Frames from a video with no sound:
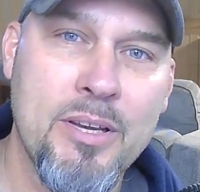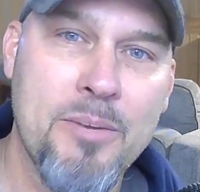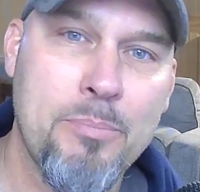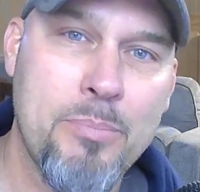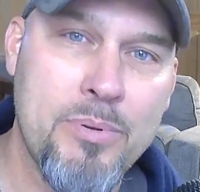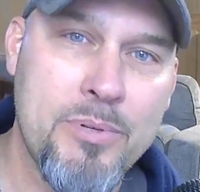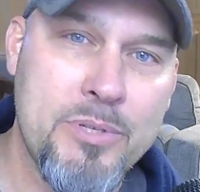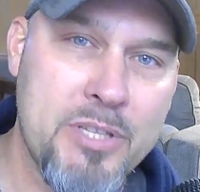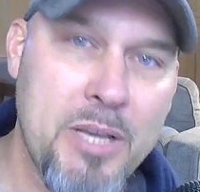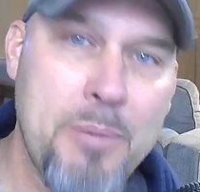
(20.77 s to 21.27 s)

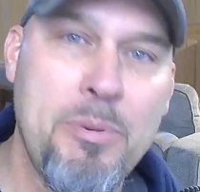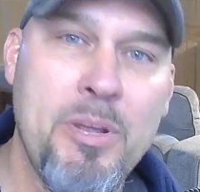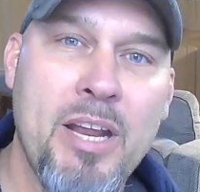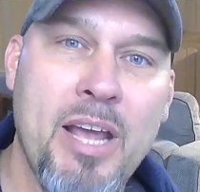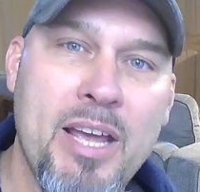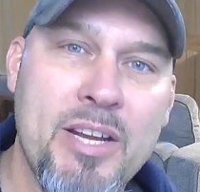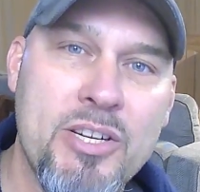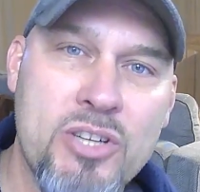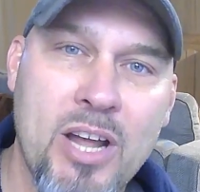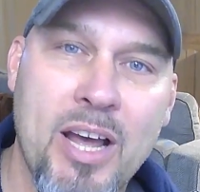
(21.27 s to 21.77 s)

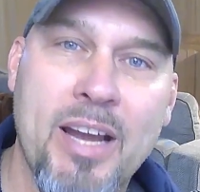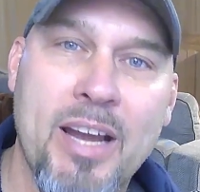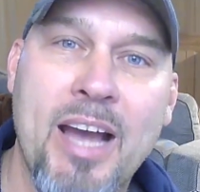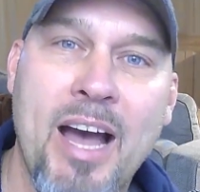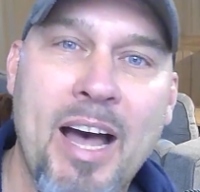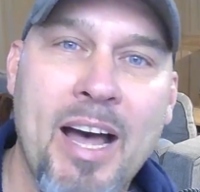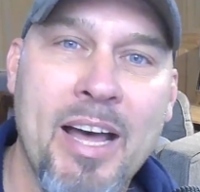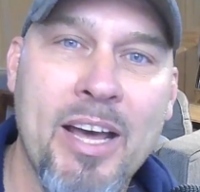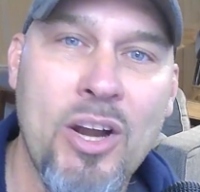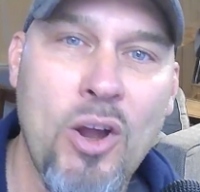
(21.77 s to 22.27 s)

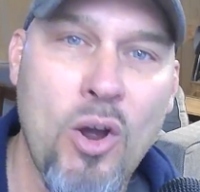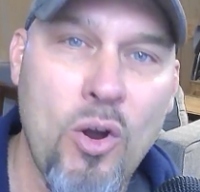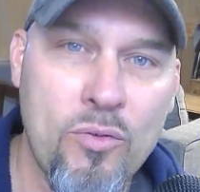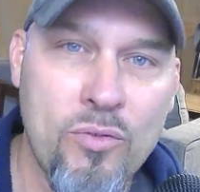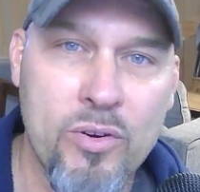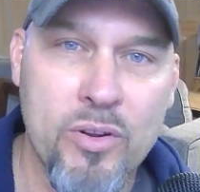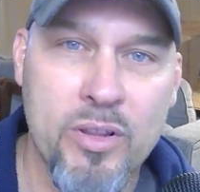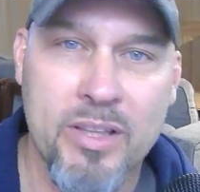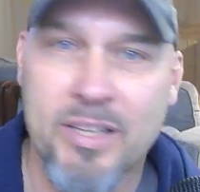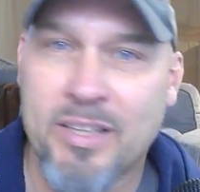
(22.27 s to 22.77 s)
cPDH.guide over
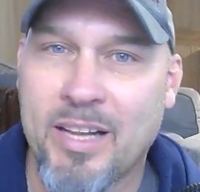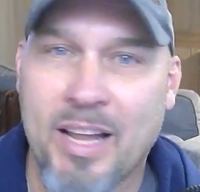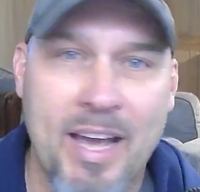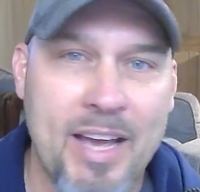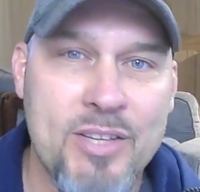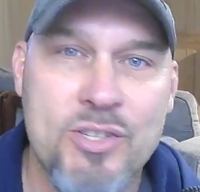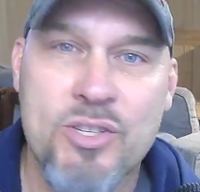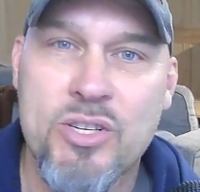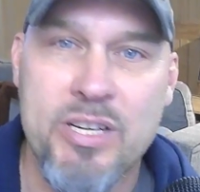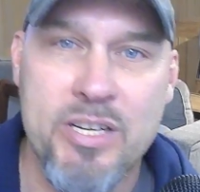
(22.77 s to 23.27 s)
the
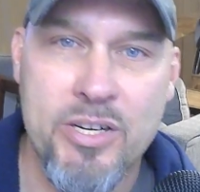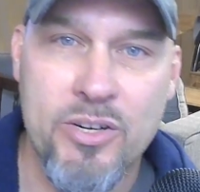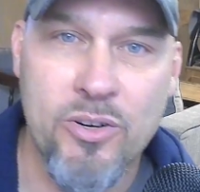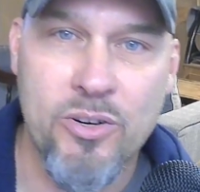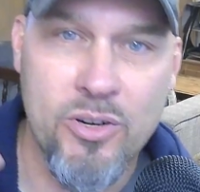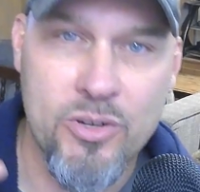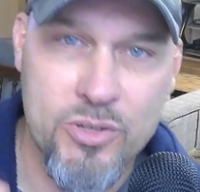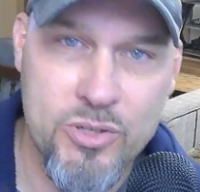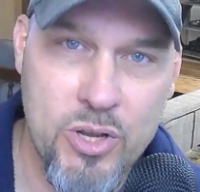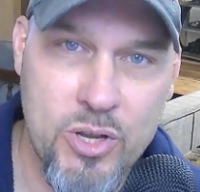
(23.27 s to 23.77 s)
last year or
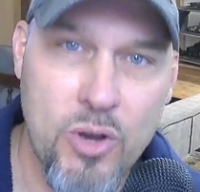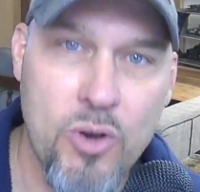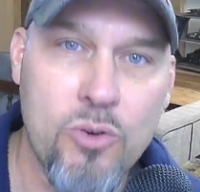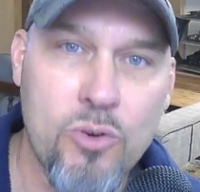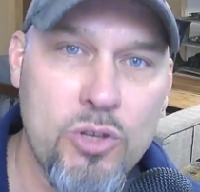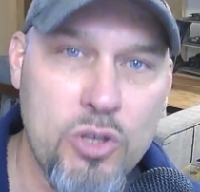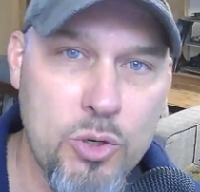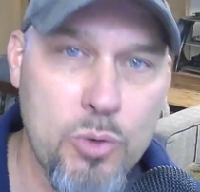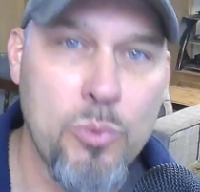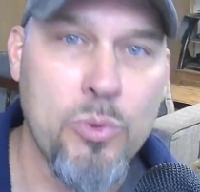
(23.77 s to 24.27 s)
so,
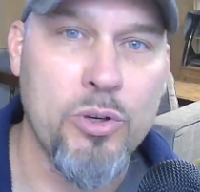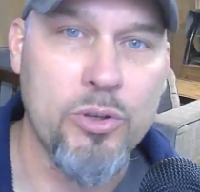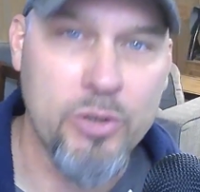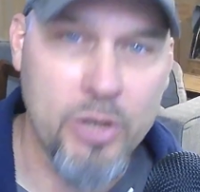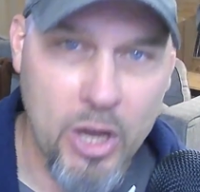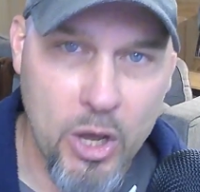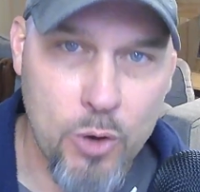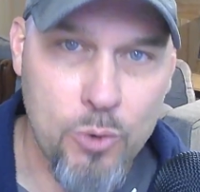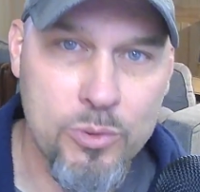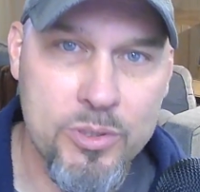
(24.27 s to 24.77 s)
you will
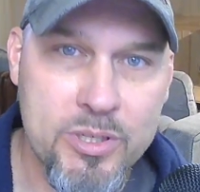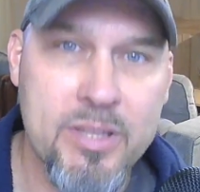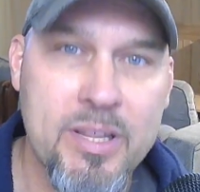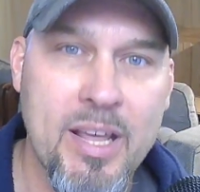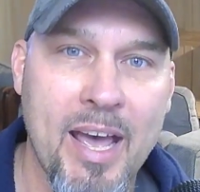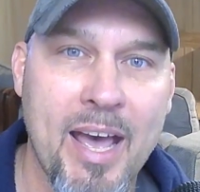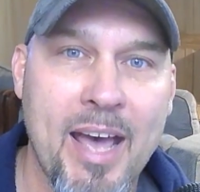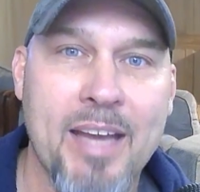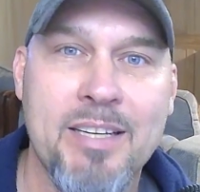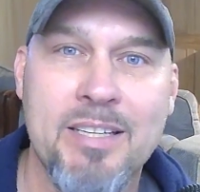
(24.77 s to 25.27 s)
note
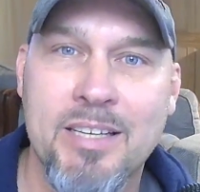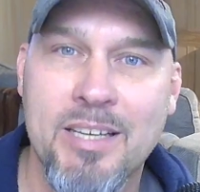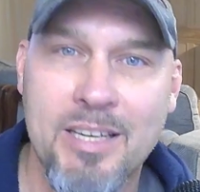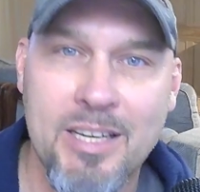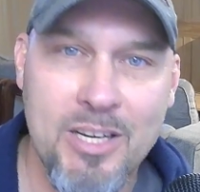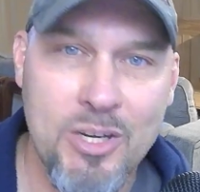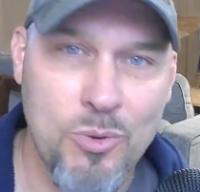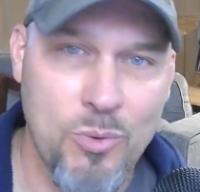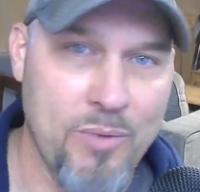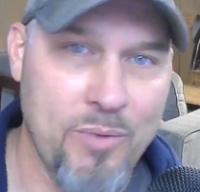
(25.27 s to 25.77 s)
that
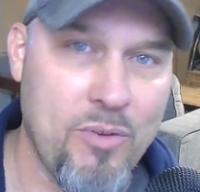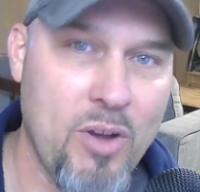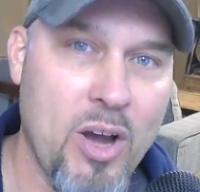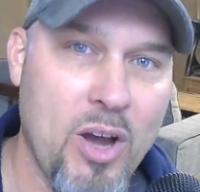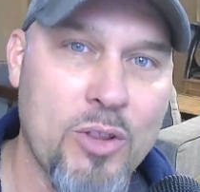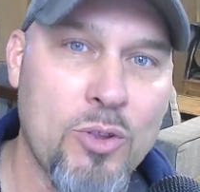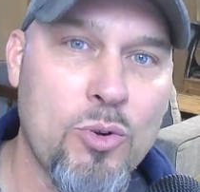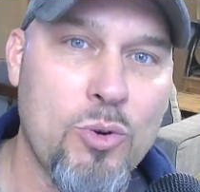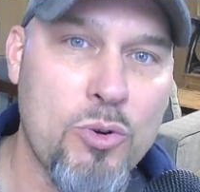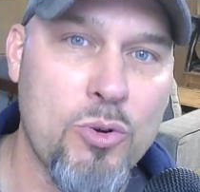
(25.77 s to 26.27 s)
we've gone
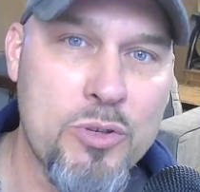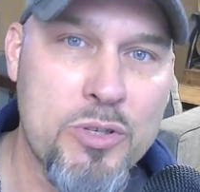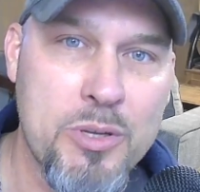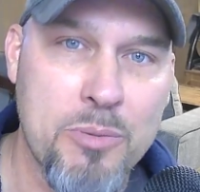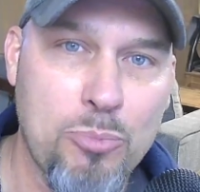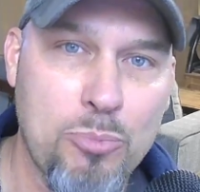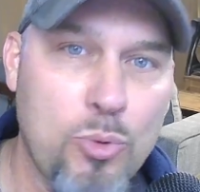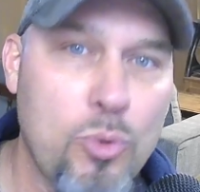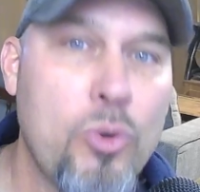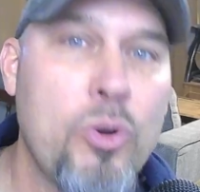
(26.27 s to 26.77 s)
through some
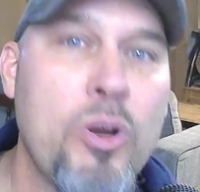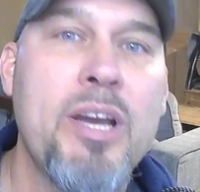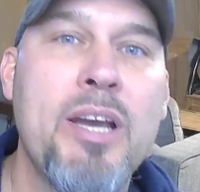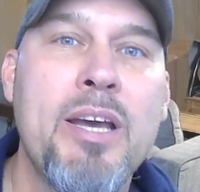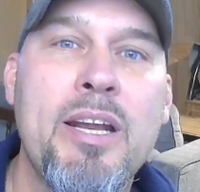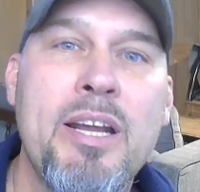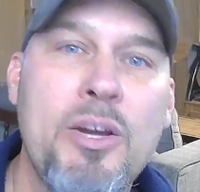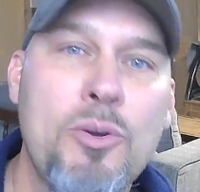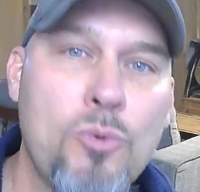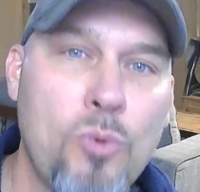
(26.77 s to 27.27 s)

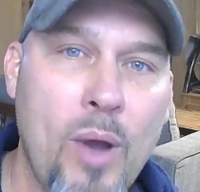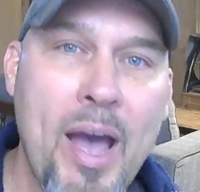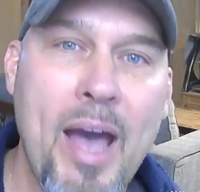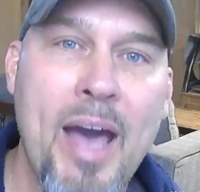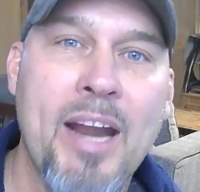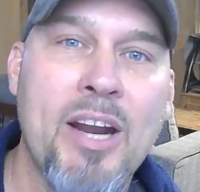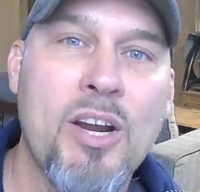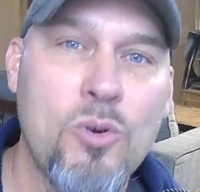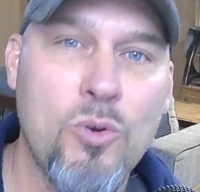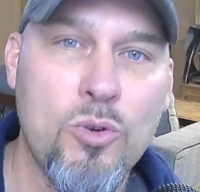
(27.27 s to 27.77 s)
pretty
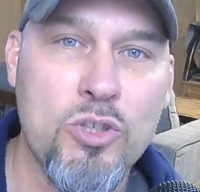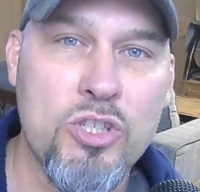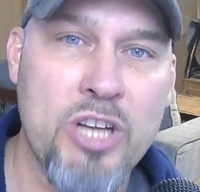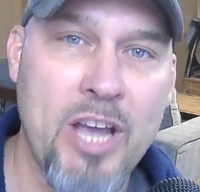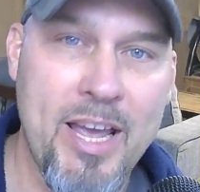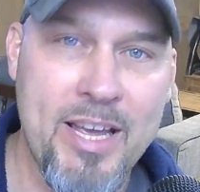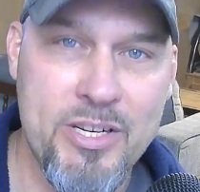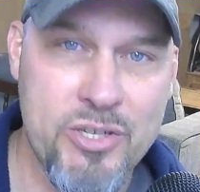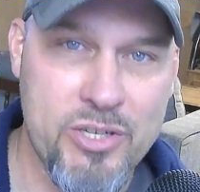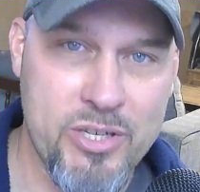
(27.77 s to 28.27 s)
radical
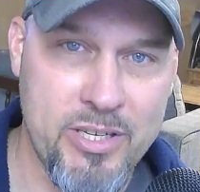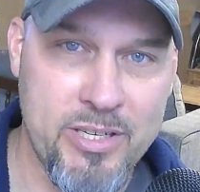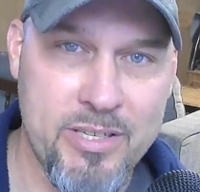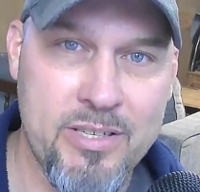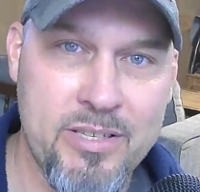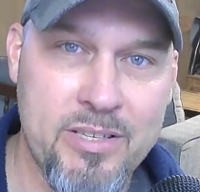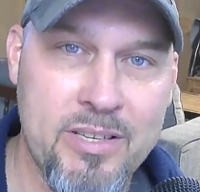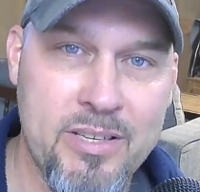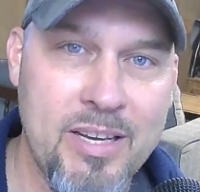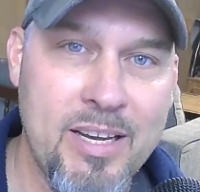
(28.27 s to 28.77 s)
changes
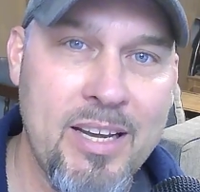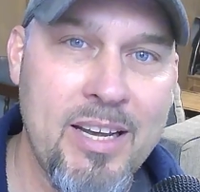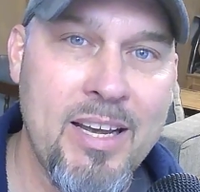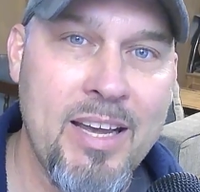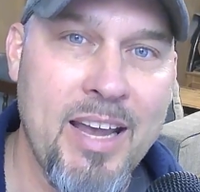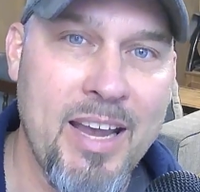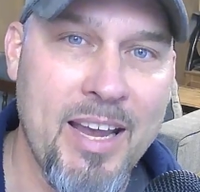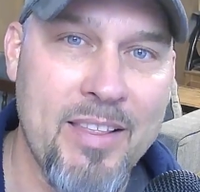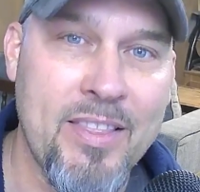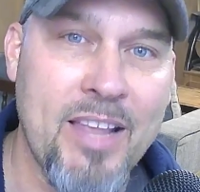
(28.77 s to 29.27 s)

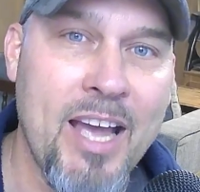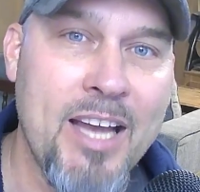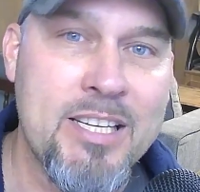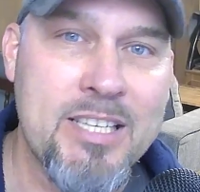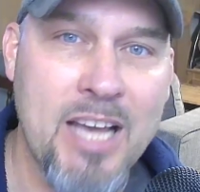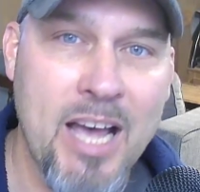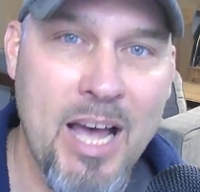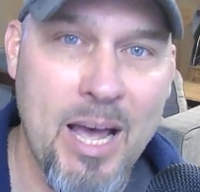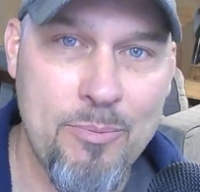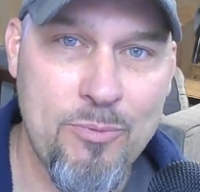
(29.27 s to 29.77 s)
in that
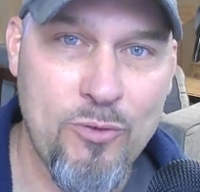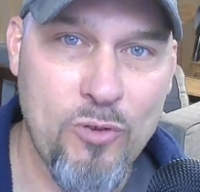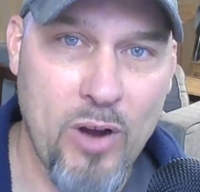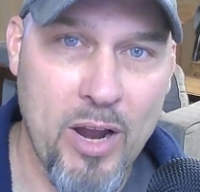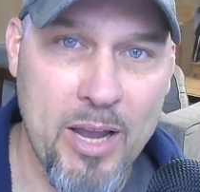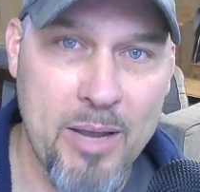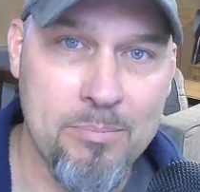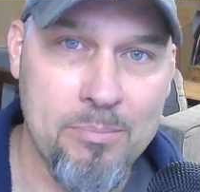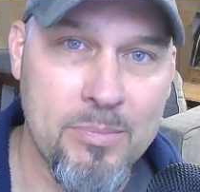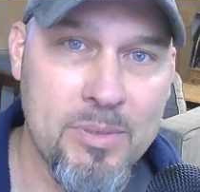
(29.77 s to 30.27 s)
time
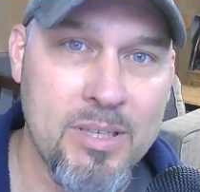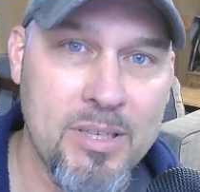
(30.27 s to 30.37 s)
frame,